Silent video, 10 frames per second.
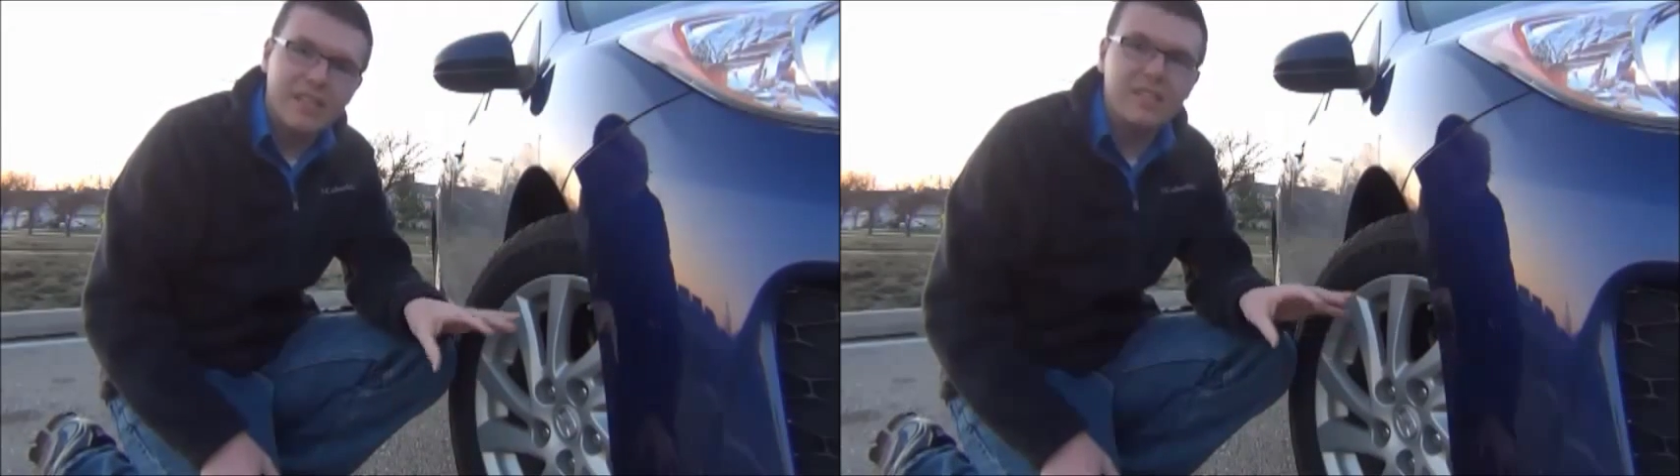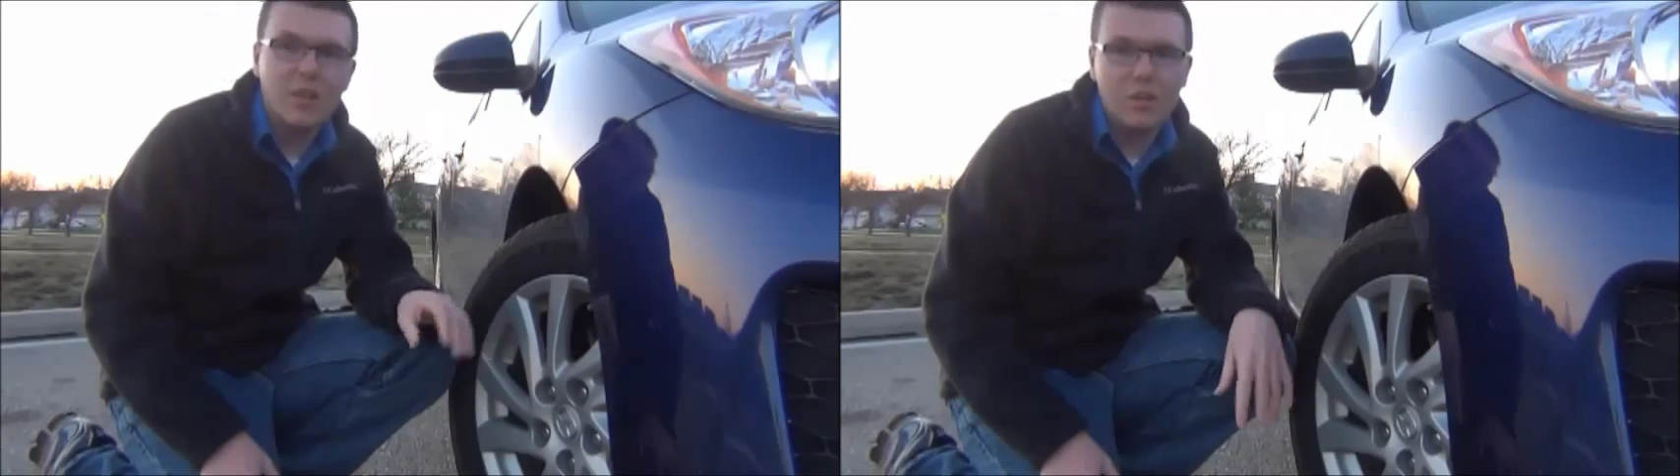
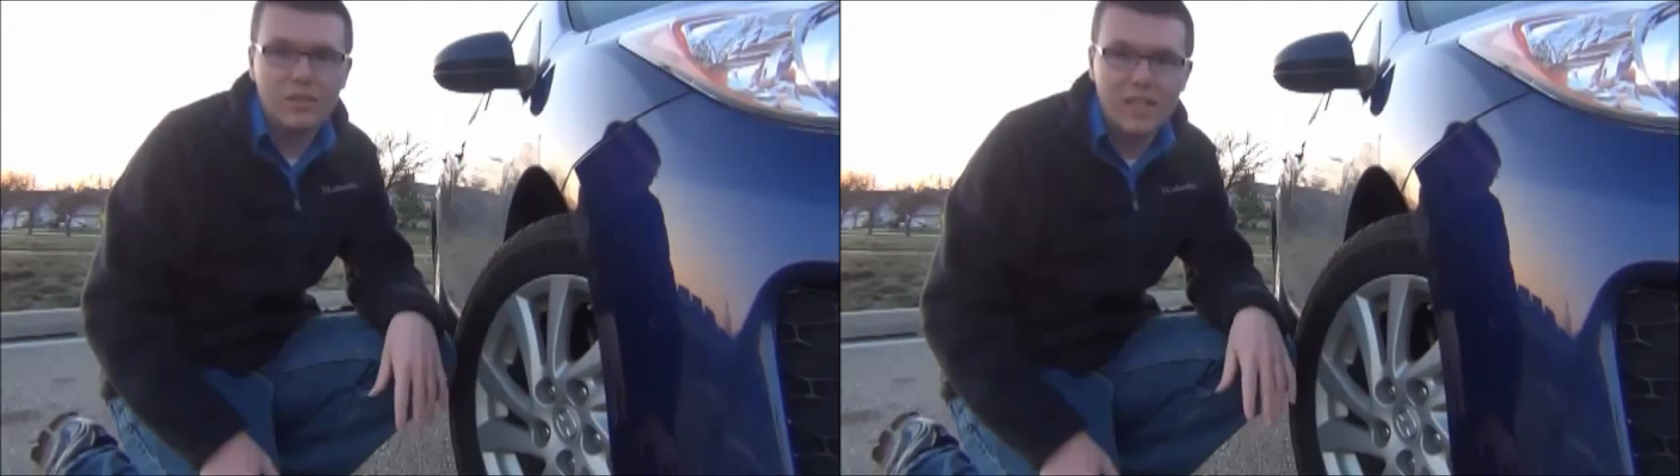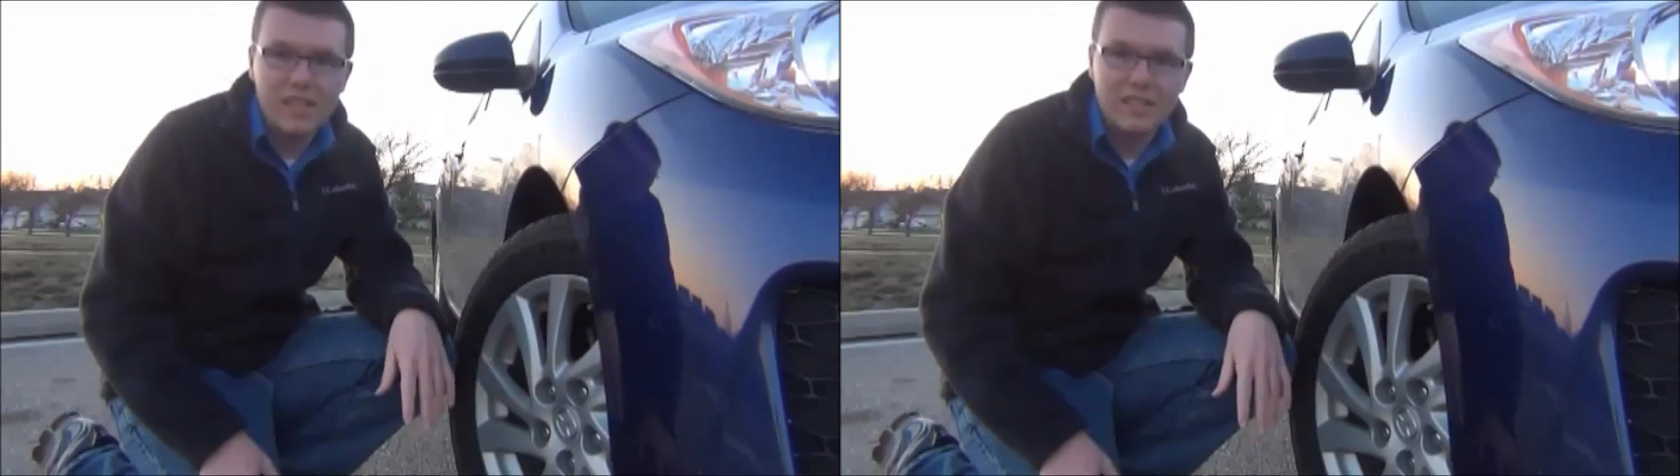is an
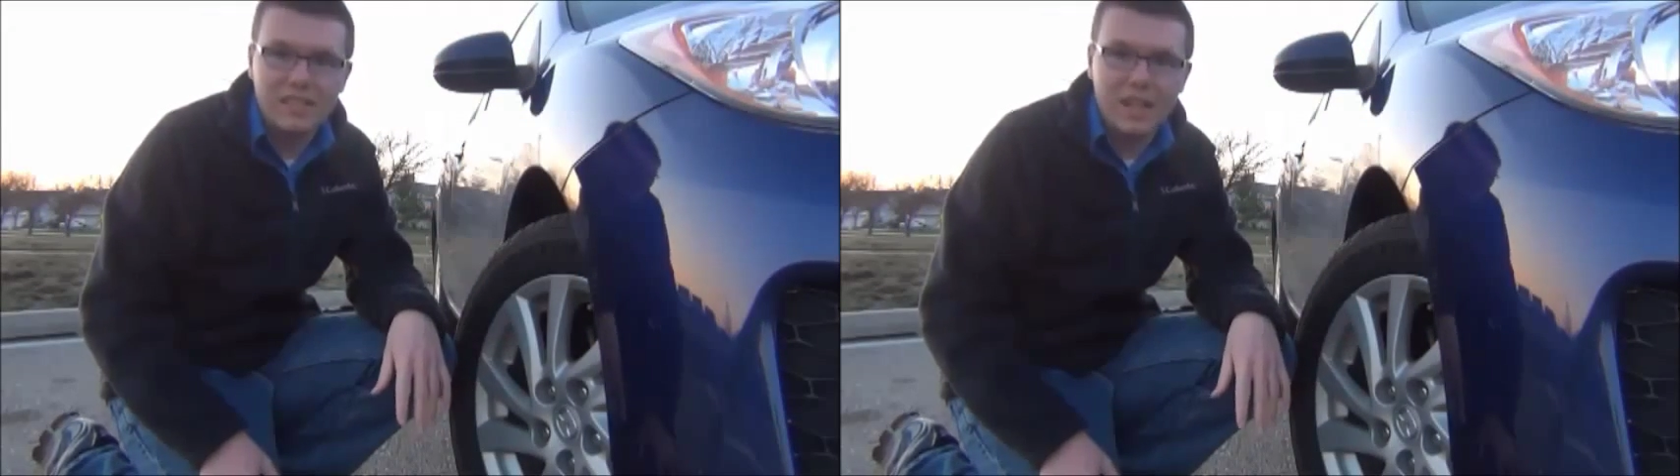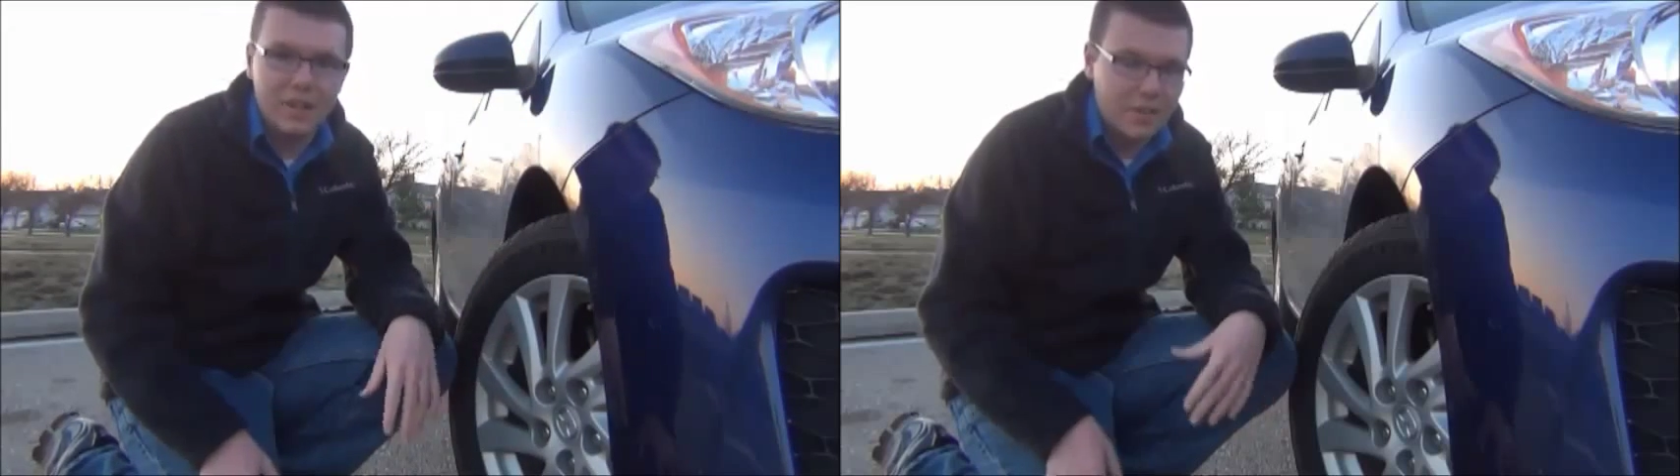all-season
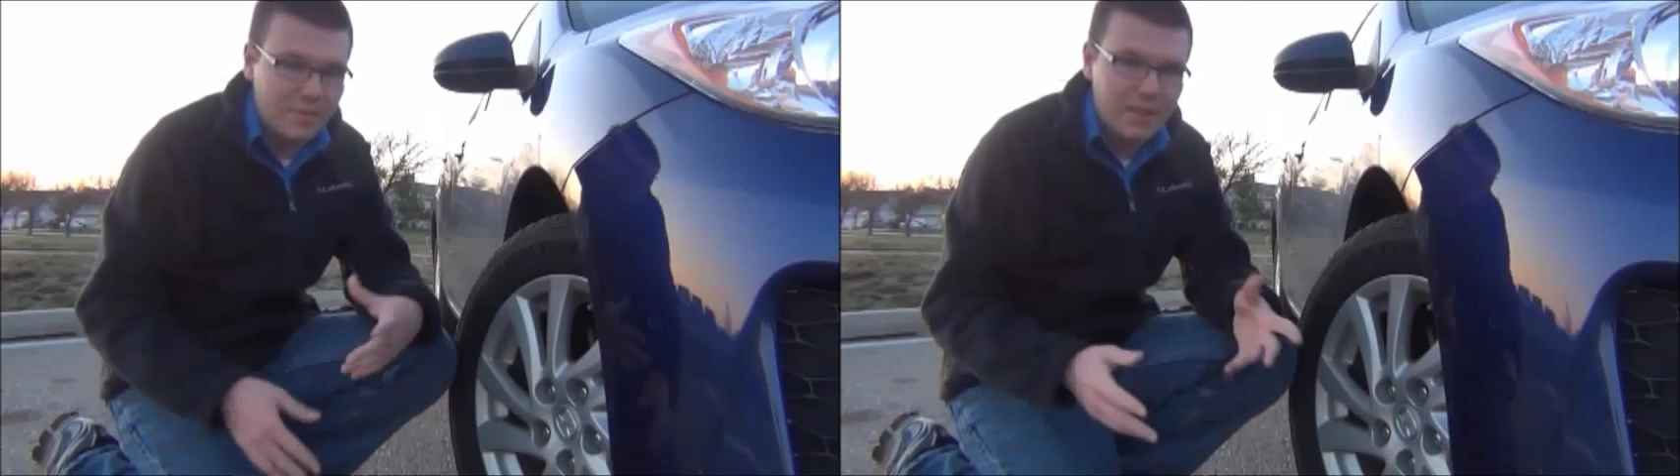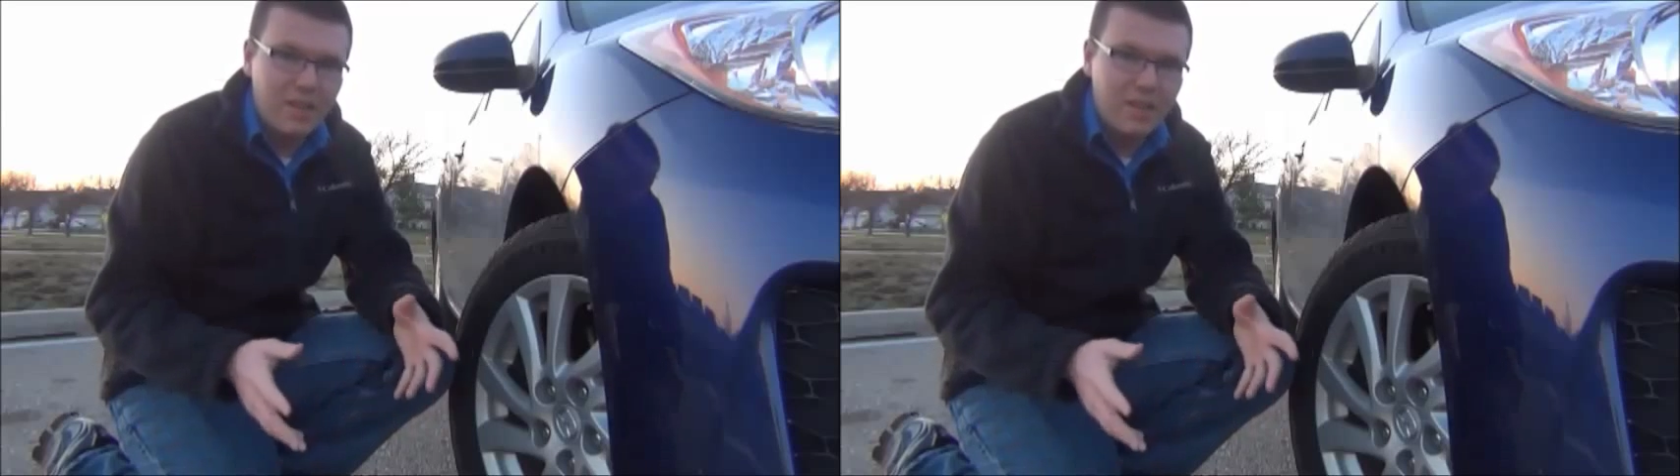tire.